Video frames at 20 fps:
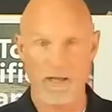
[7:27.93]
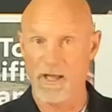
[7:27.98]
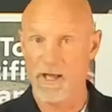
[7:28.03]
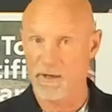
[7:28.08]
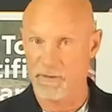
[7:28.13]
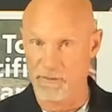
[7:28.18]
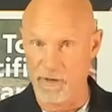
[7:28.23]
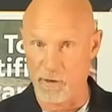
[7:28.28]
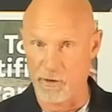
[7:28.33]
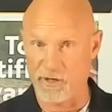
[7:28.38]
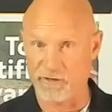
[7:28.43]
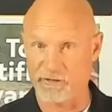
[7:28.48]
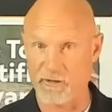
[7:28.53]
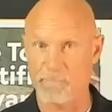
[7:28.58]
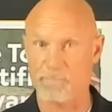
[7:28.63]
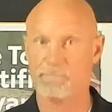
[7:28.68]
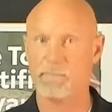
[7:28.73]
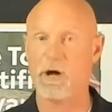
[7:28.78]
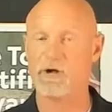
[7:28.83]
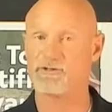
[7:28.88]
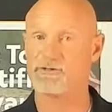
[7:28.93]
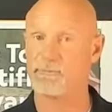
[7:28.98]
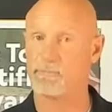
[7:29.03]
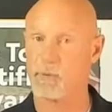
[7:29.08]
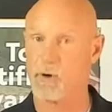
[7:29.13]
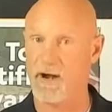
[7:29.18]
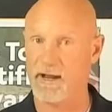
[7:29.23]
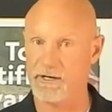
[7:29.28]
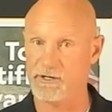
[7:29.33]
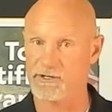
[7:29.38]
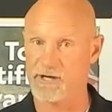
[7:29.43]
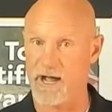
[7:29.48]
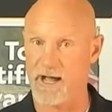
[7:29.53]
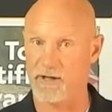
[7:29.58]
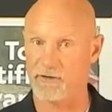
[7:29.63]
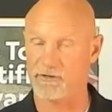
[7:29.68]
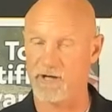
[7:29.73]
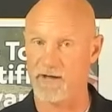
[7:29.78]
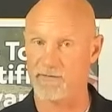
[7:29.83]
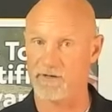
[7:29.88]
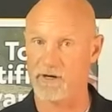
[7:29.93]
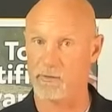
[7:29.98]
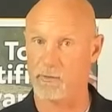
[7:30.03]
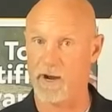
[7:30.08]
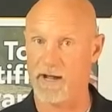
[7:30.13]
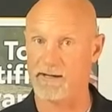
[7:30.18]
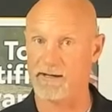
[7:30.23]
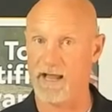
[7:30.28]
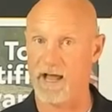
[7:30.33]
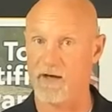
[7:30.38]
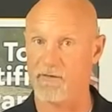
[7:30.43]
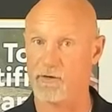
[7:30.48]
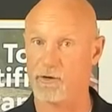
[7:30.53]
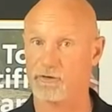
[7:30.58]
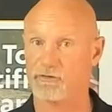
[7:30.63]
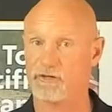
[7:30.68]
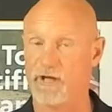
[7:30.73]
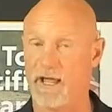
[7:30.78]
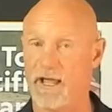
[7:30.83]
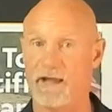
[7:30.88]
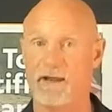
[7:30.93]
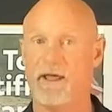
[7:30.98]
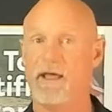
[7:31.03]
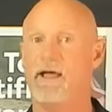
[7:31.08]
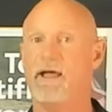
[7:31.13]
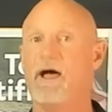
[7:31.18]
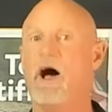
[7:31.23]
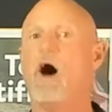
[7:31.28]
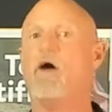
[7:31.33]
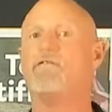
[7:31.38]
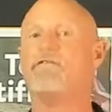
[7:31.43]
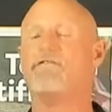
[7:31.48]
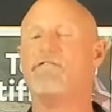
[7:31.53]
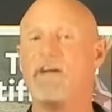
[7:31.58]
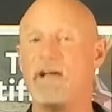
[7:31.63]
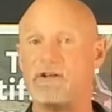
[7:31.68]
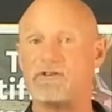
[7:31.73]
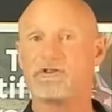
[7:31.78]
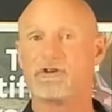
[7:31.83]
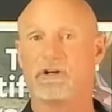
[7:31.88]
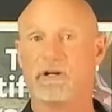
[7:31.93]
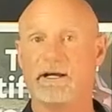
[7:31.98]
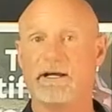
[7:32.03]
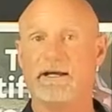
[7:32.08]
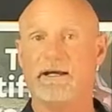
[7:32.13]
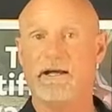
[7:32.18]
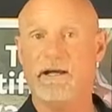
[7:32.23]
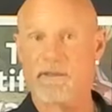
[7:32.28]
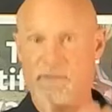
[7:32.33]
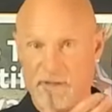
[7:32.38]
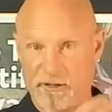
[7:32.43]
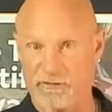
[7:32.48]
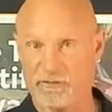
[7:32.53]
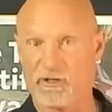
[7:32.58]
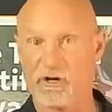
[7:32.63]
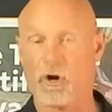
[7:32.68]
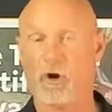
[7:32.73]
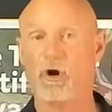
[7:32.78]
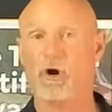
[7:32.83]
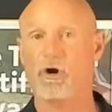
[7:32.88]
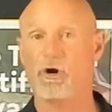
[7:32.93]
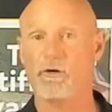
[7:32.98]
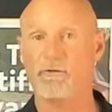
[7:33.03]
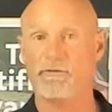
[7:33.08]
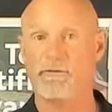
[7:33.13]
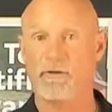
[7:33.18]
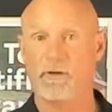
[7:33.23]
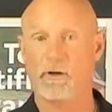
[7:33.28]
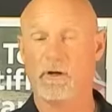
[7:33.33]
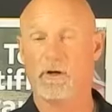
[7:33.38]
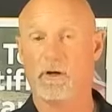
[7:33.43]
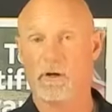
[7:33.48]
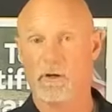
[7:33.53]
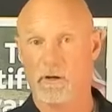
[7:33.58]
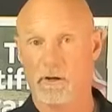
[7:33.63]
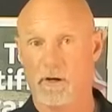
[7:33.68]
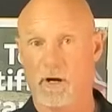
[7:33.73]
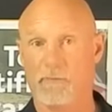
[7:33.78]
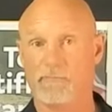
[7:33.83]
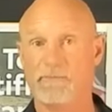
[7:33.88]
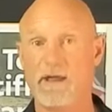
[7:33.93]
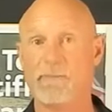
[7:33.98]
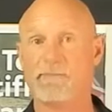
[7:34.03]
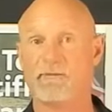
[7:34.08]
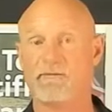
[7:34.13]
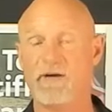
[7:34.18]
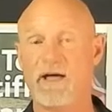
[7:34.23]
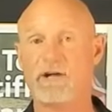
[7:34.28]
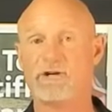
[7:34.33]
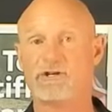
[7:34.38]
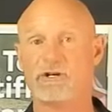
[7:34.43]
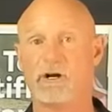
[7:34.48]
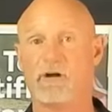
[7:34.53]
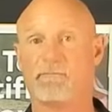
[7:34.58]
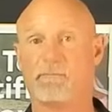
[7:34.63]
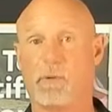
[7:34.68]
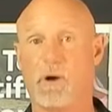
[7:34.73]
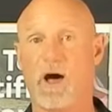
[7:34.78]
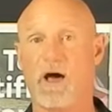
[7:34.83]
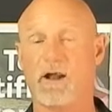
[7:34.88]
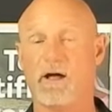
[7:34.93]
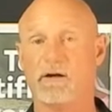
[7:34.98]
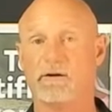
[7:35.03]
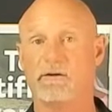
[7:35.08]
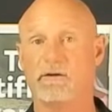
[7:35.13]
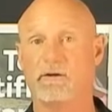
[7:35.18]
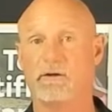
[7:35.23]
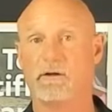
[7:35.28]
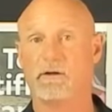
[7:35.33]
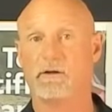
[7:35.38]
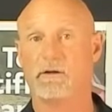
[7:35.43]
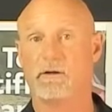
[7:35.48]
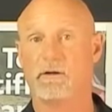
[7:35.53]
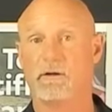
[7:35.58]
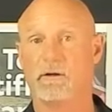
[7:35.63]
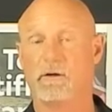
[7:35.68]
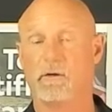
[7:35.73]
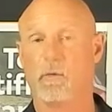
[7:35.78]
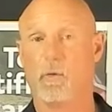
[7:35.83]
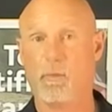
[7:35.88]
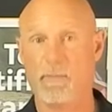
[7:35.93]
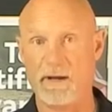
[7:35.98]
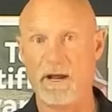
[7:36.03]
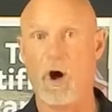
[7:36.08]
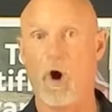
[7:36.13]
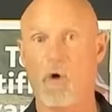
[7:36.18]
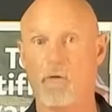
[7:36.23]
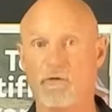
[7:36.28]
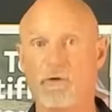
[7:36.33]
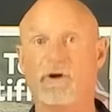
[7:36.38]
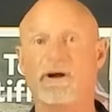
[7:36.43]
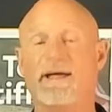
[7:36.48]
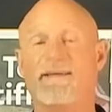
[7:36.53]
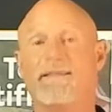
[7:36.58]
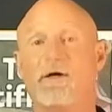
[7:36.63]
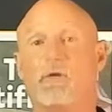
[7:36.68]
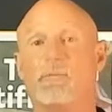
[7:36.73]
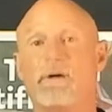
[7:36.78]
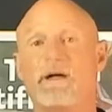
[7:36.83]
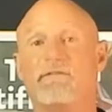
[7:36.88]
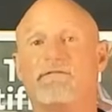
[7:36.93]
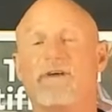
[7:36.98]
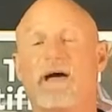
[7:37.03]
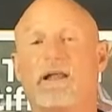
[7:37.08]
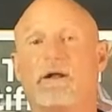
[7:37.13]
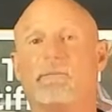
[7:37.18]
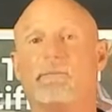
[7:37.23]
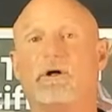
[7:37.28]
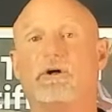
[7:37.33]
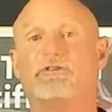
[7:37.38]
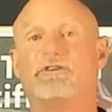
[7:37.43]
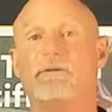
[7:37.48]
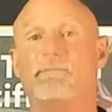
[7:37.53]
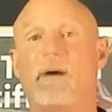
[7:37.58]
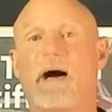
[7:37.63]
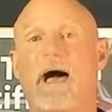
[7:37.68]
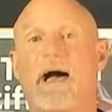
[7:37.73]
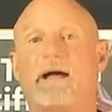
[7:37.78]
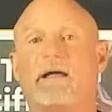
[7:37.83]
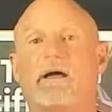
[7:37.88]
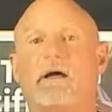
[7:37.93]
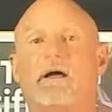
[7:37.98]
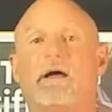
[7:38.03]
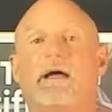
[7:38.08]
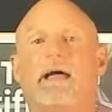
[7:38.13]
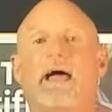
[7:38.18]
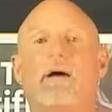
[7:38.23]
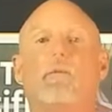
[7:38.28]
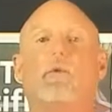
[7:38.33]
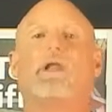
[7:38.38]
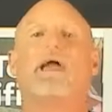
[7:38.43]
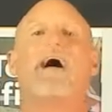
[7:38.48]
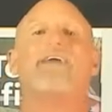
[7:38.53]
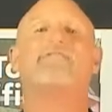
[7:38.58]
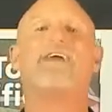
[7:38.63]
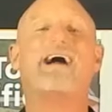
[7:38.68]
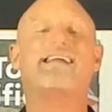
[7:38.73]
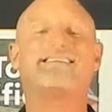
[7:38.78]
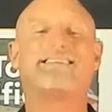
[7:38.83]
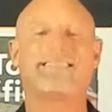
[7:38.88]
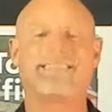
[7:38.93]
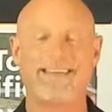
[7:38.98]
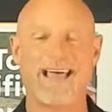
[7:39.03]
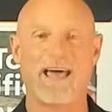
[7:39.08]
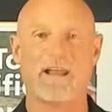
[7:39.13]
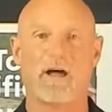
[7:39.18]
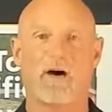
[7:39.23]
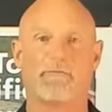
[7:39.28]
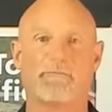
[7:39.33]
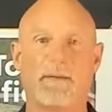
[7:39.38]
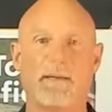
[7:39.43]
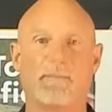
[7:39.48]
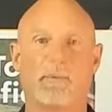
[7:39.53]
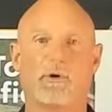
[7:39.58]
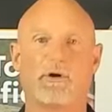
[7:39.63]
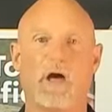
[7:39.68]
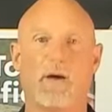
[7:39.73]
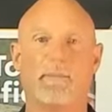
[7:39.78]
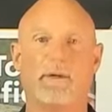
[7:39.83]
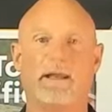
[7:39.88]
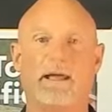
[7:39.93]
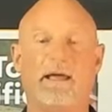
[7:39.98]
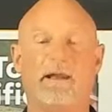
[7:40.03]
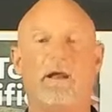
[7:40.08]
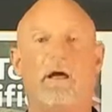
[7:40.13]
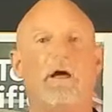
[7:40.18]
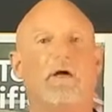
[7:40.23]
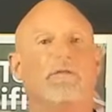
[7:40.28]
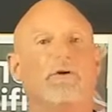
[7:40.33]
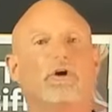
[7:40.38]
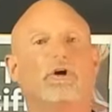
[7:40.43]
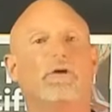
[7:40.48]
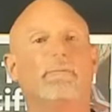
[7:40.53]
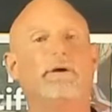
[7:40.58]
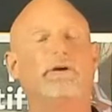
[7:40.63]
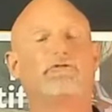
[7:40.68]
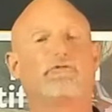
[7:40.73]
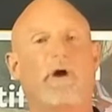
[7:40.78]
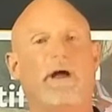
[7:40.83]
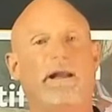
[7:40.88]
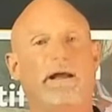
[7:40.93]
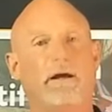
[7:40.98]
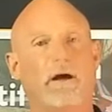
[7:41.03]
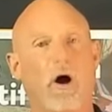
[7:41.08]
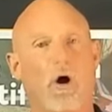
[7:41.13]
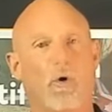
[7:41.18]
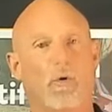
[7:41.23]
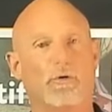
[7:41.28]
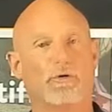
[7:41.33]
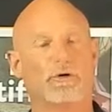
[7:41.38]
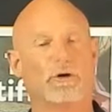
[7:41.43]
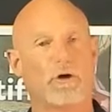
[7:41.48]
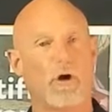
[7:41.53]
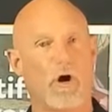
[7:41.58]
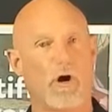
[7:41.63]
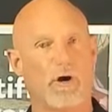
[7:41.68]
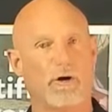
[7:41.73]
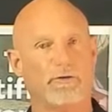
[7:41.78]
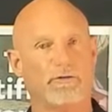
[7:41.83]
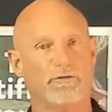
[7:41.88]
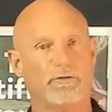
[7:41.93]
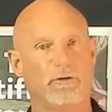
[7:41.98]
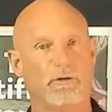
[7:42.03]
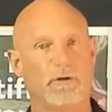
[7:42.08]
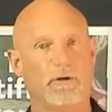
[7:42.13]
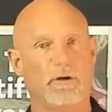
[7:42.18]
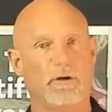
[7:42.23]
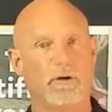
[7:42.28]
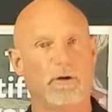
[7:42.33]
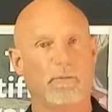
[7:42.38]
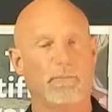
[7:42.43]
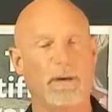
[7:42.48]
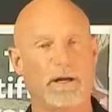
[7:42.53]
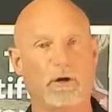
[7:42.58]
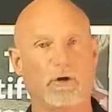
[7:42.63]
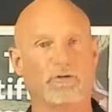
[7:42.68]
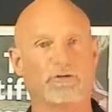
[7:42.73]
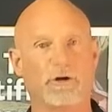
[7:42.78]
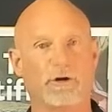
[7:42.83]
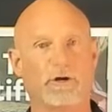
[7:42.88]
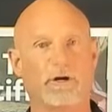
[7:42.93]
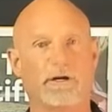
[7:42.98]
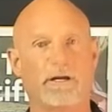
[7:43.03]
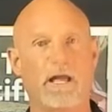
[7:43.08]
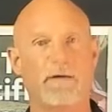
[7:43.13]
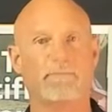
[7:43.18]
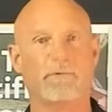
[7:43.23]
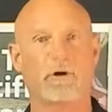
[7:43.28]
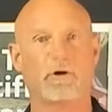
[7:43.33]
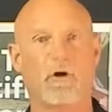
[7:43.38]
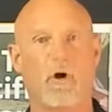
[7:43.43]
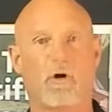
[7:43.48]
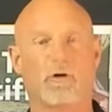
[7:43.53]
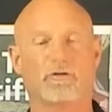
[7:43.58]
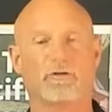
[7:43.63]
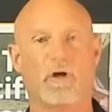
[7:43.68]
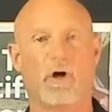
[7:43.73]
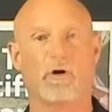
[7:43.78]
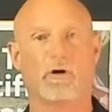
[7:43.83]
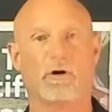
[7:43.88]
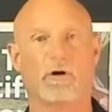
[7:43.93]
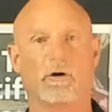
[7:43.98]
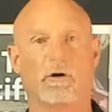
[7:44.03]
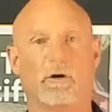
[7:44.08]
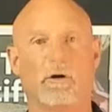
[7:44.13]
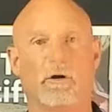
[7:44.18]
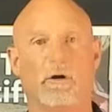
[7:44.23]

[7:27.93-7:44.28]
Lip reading: There is a bunch of brainchilds out there right now that are saying eventually this curve of deprivation of product will be over and there'll be availability back, and we'll have that set of people coming in. They're going to be trading older cars because they're going to keep their cars longer.